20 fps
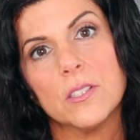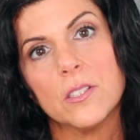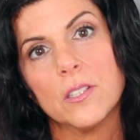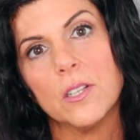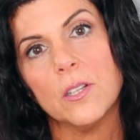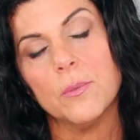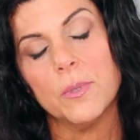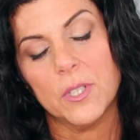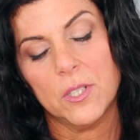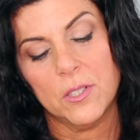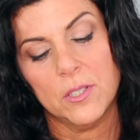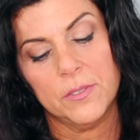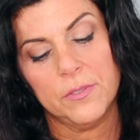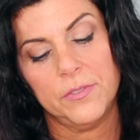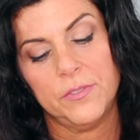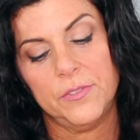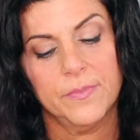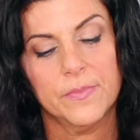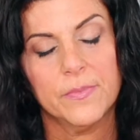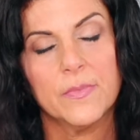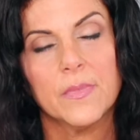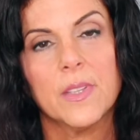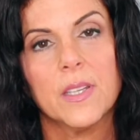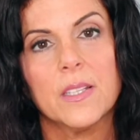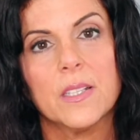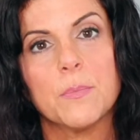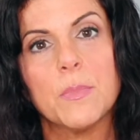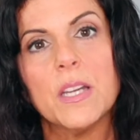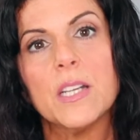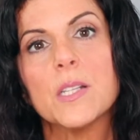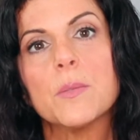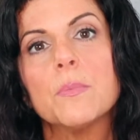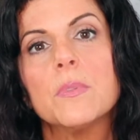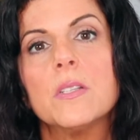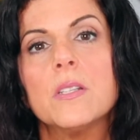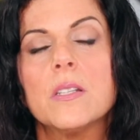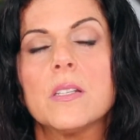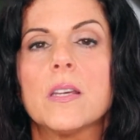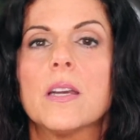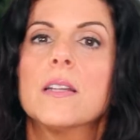is going off because my husband
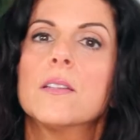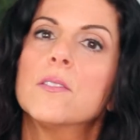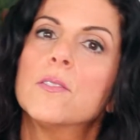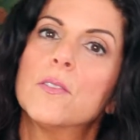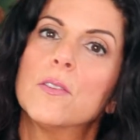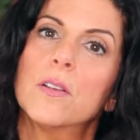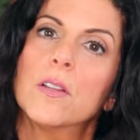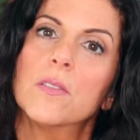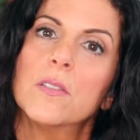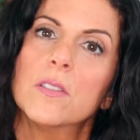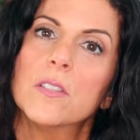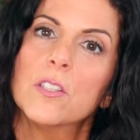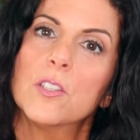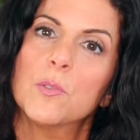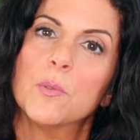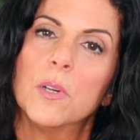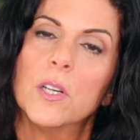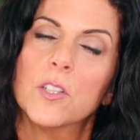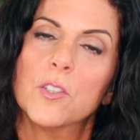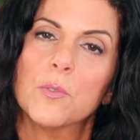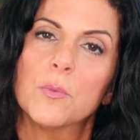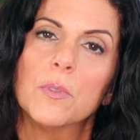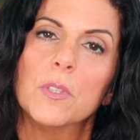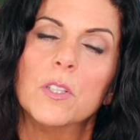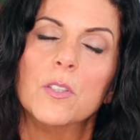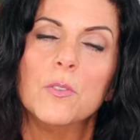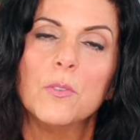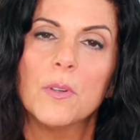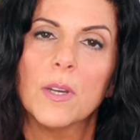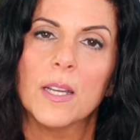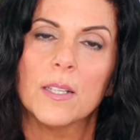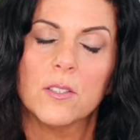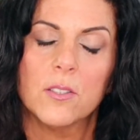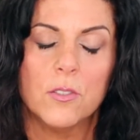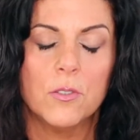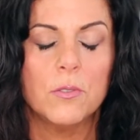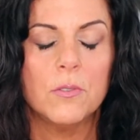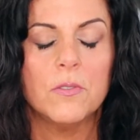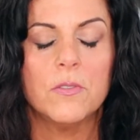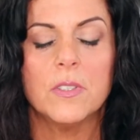decided to turn on the dishwasher when he knew I had to
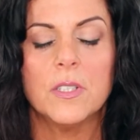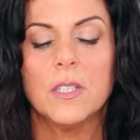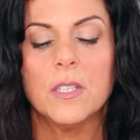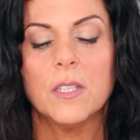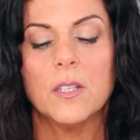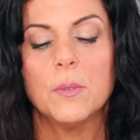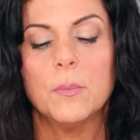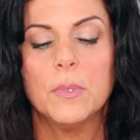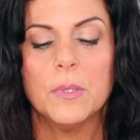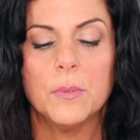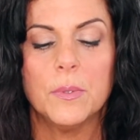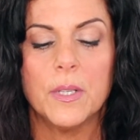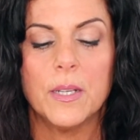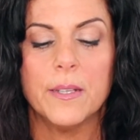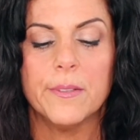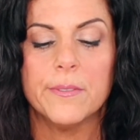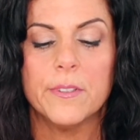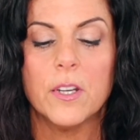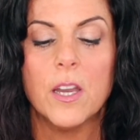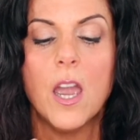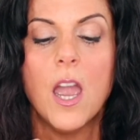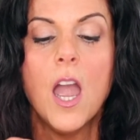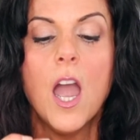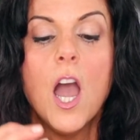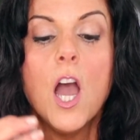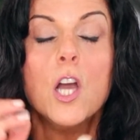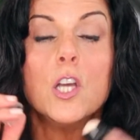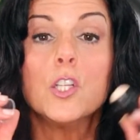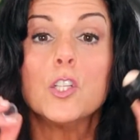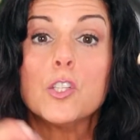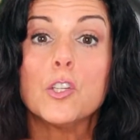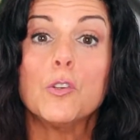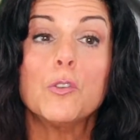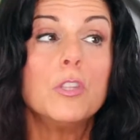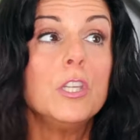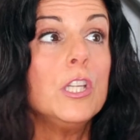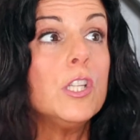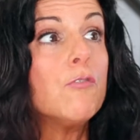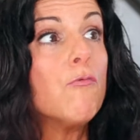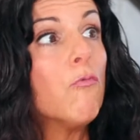do a video, but whatever. So
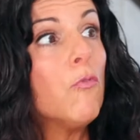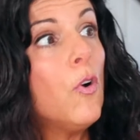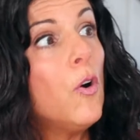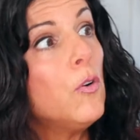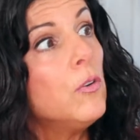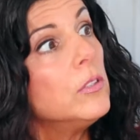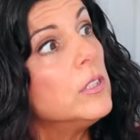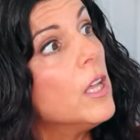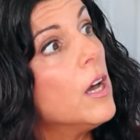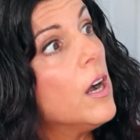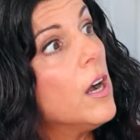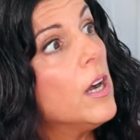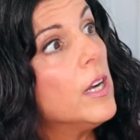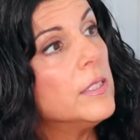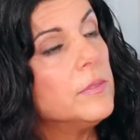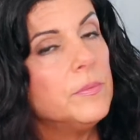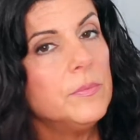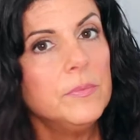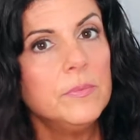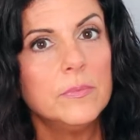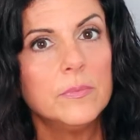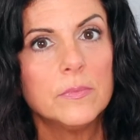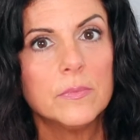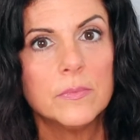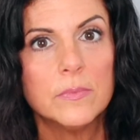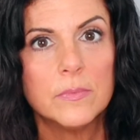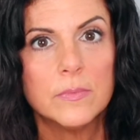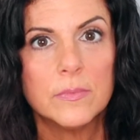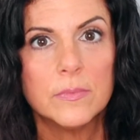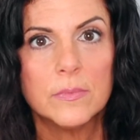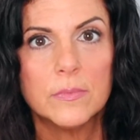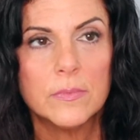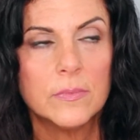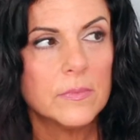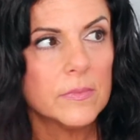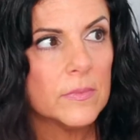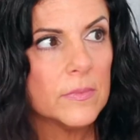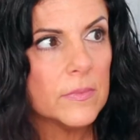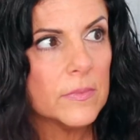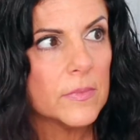this roll-on,
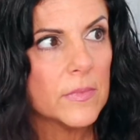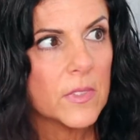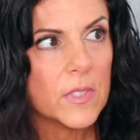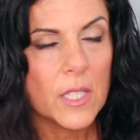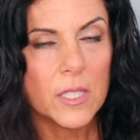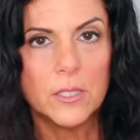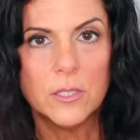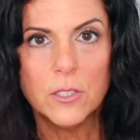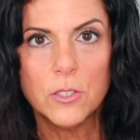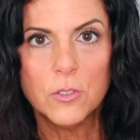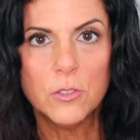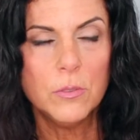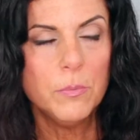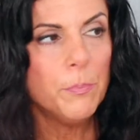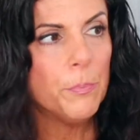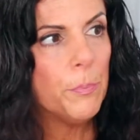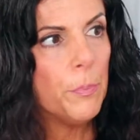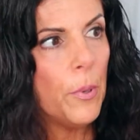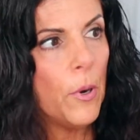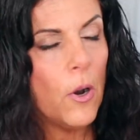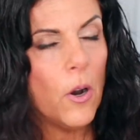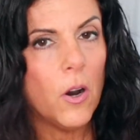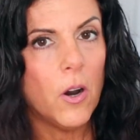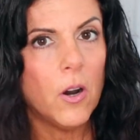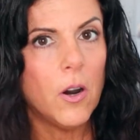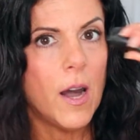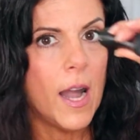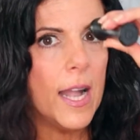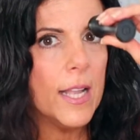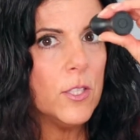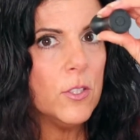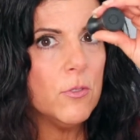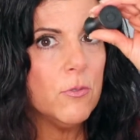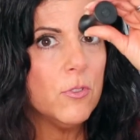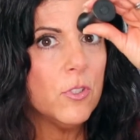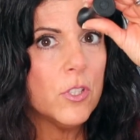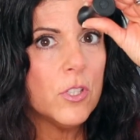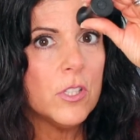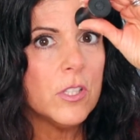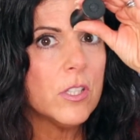it's like a little ball and you
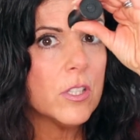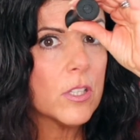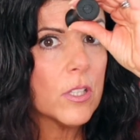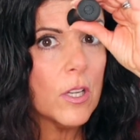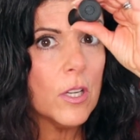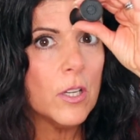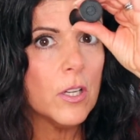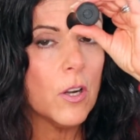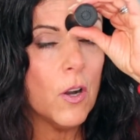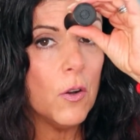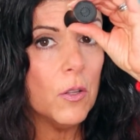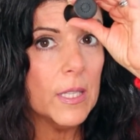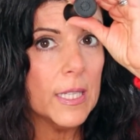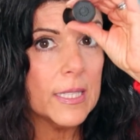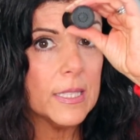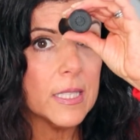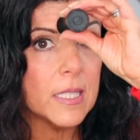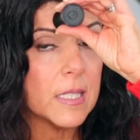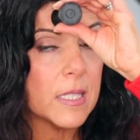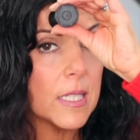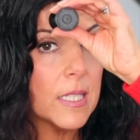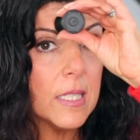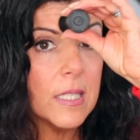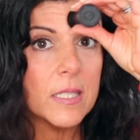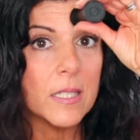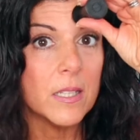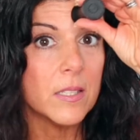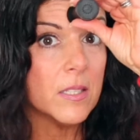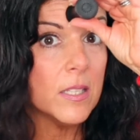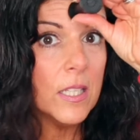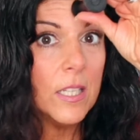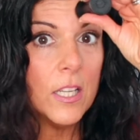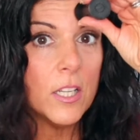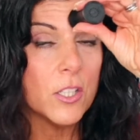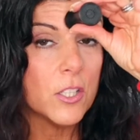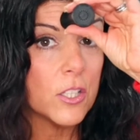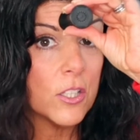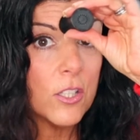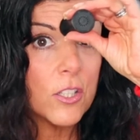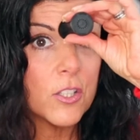just go like this and it doesn't
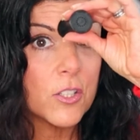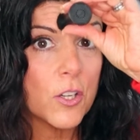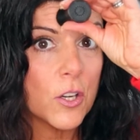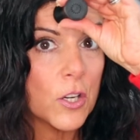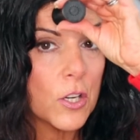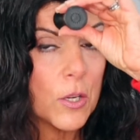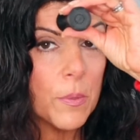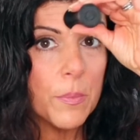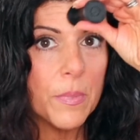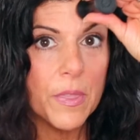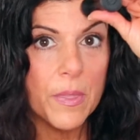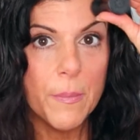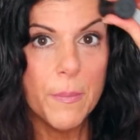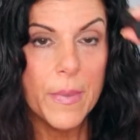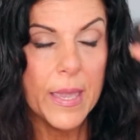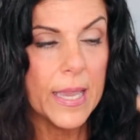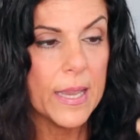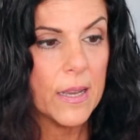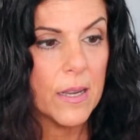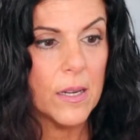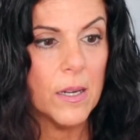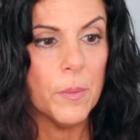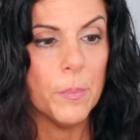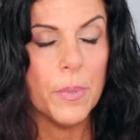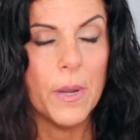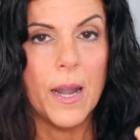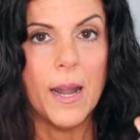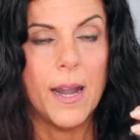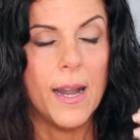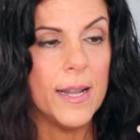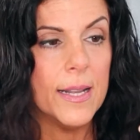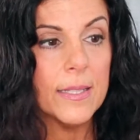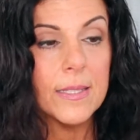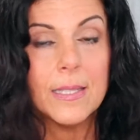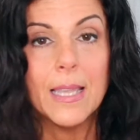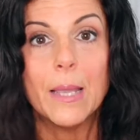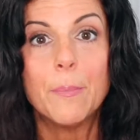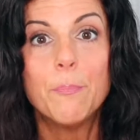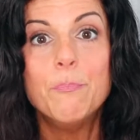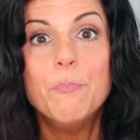disturb the makeup. It's
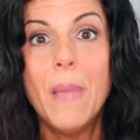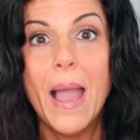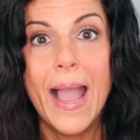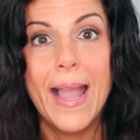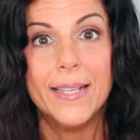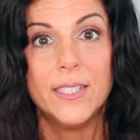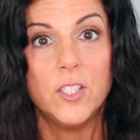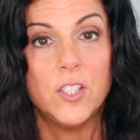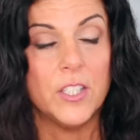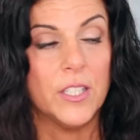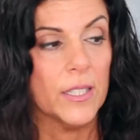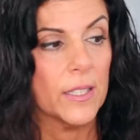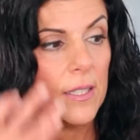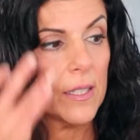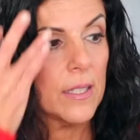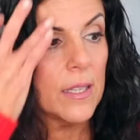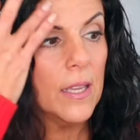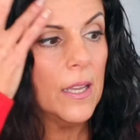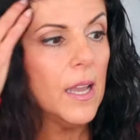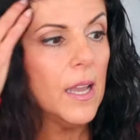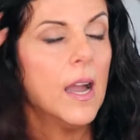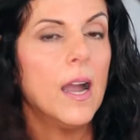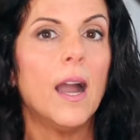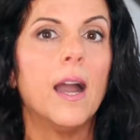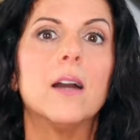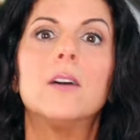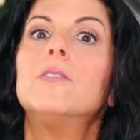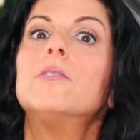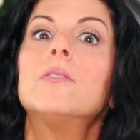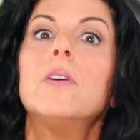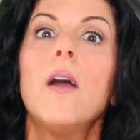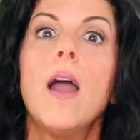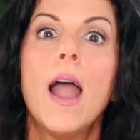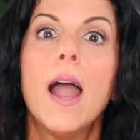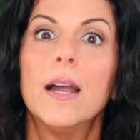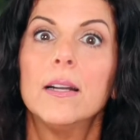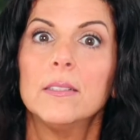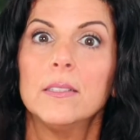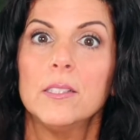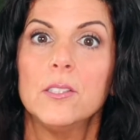like magic. I don't know
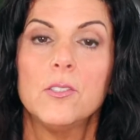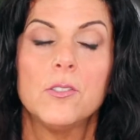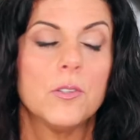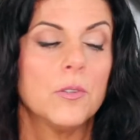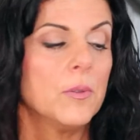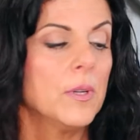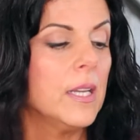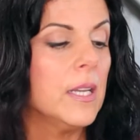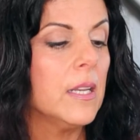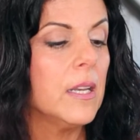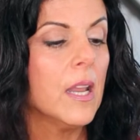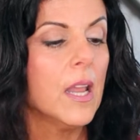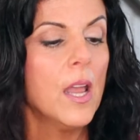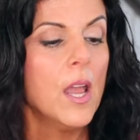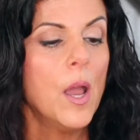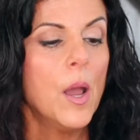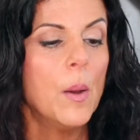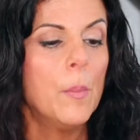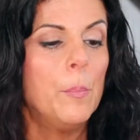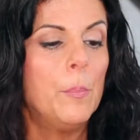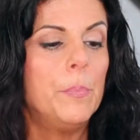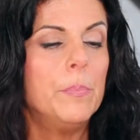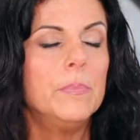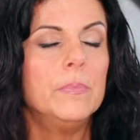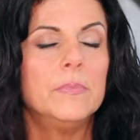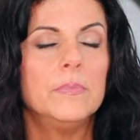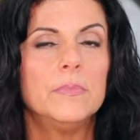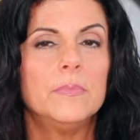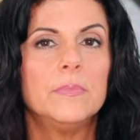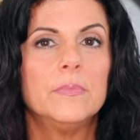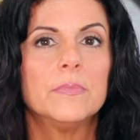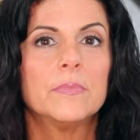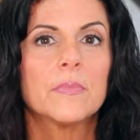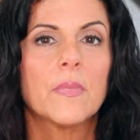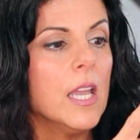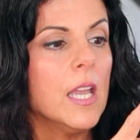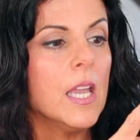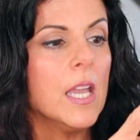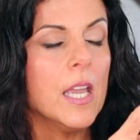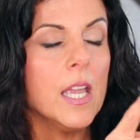how they do it.
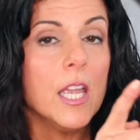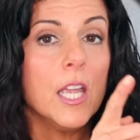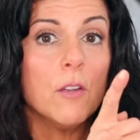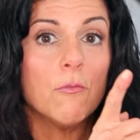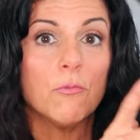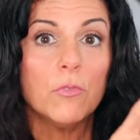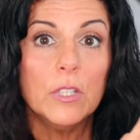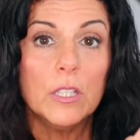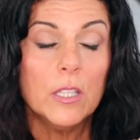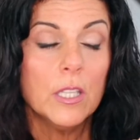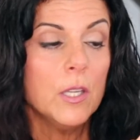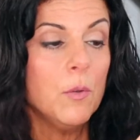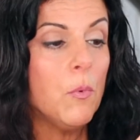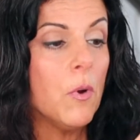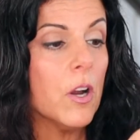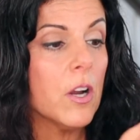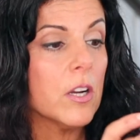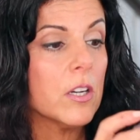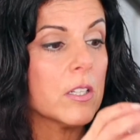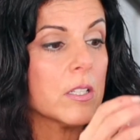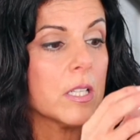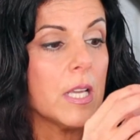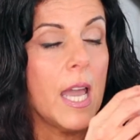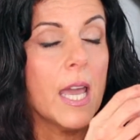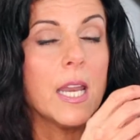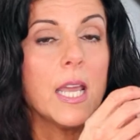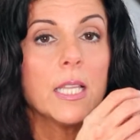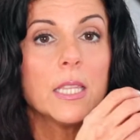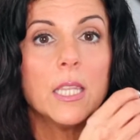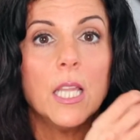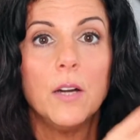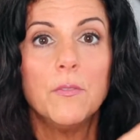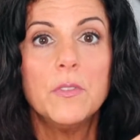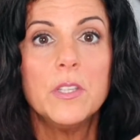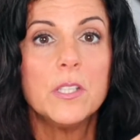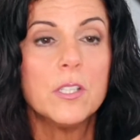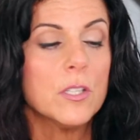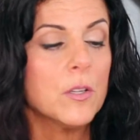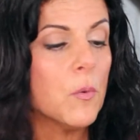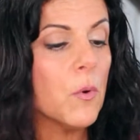It really works and I love
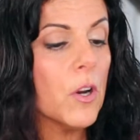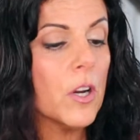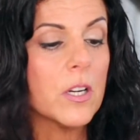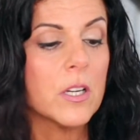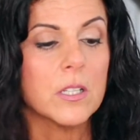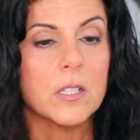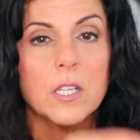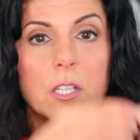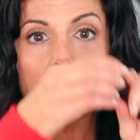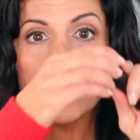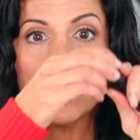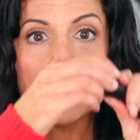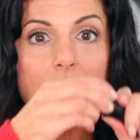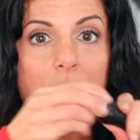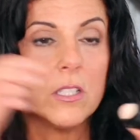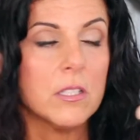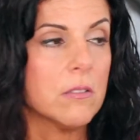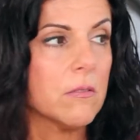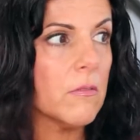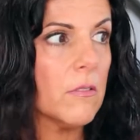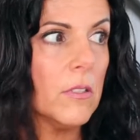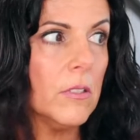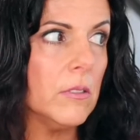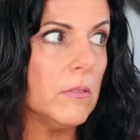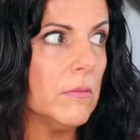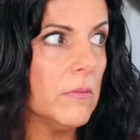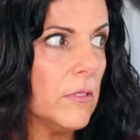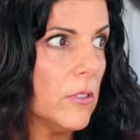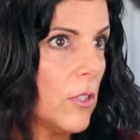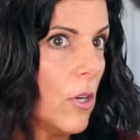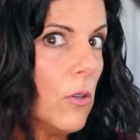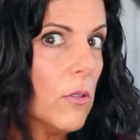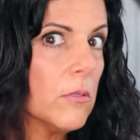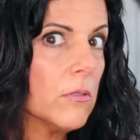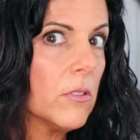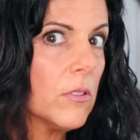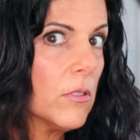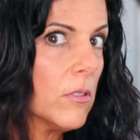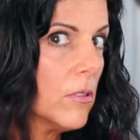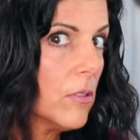this at work because I just go
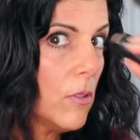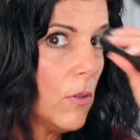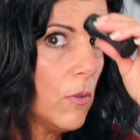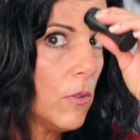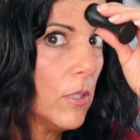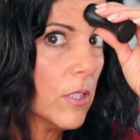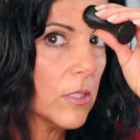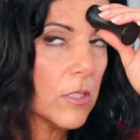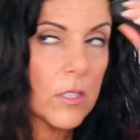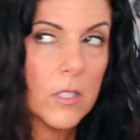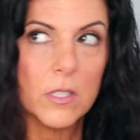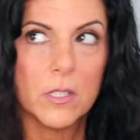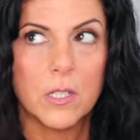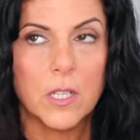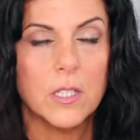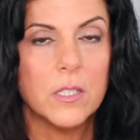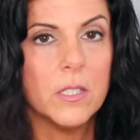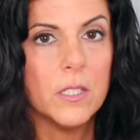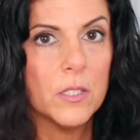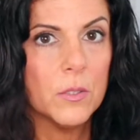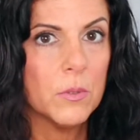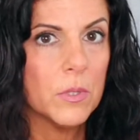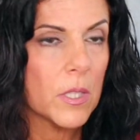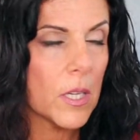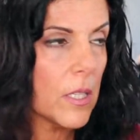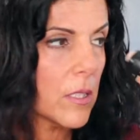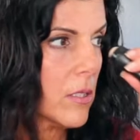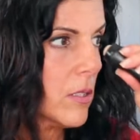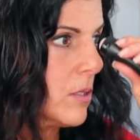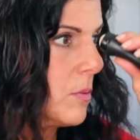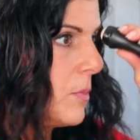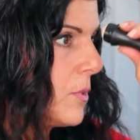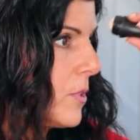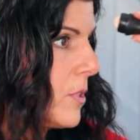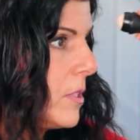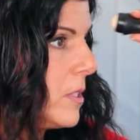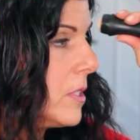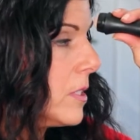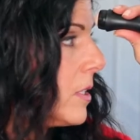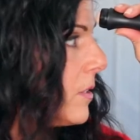into the corner because I deal with customers
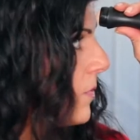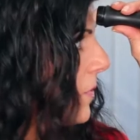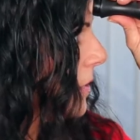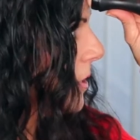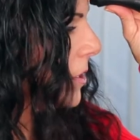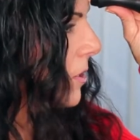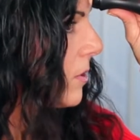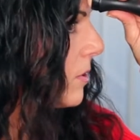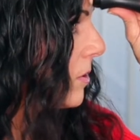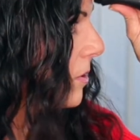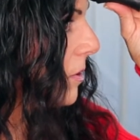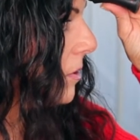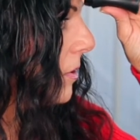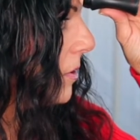and stuff and I just go